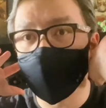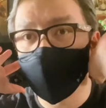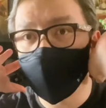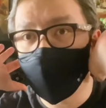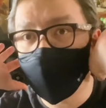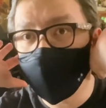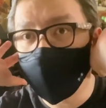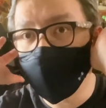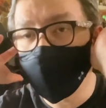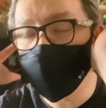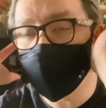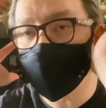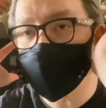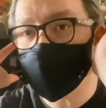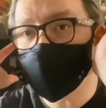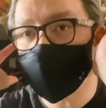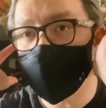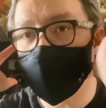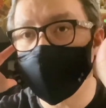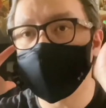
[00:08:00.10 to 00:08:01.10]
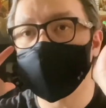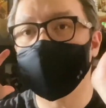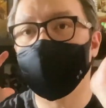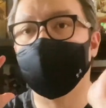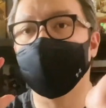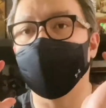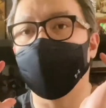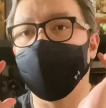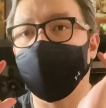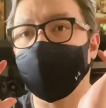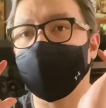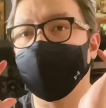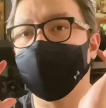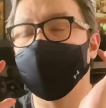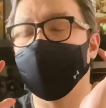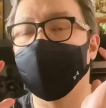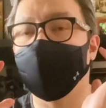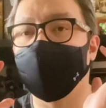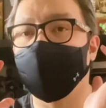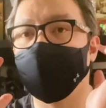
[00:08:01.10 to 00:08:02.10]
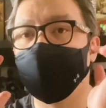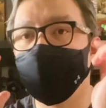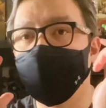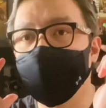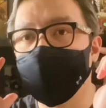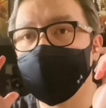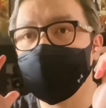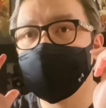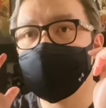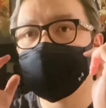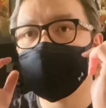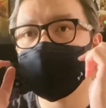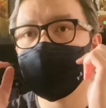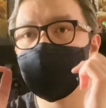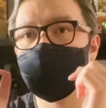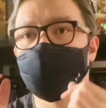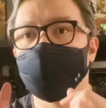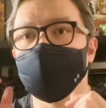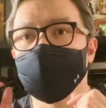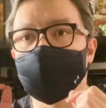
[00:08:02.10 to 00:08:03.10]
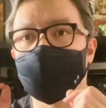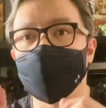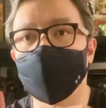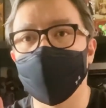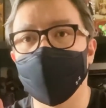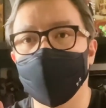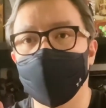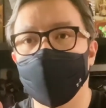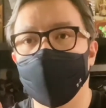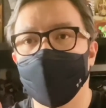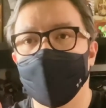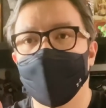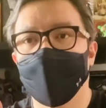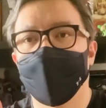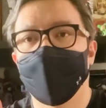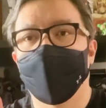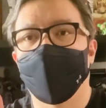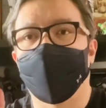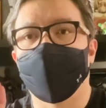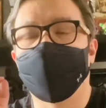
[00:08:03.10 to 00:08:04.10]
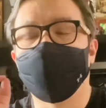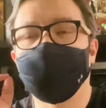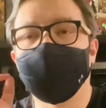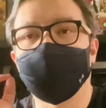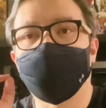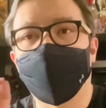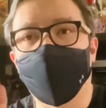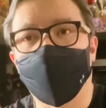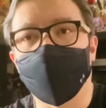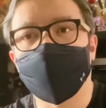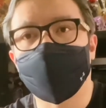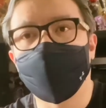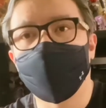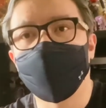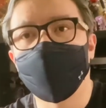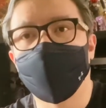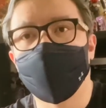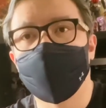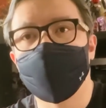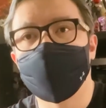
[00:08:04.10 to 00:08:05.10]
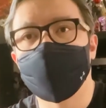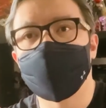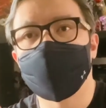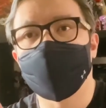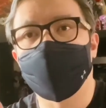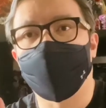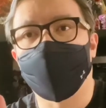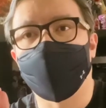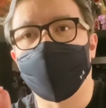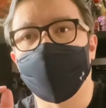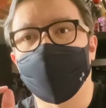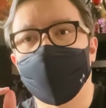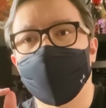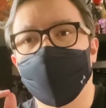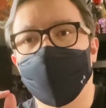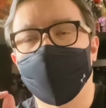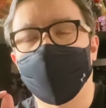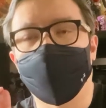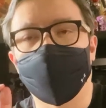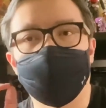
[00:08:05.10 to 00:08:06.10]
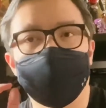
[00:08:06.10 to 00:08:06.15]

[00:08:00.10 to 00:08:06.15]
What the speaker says: feel the straps at the back of my ears, which is good. I think the cotton ones are about the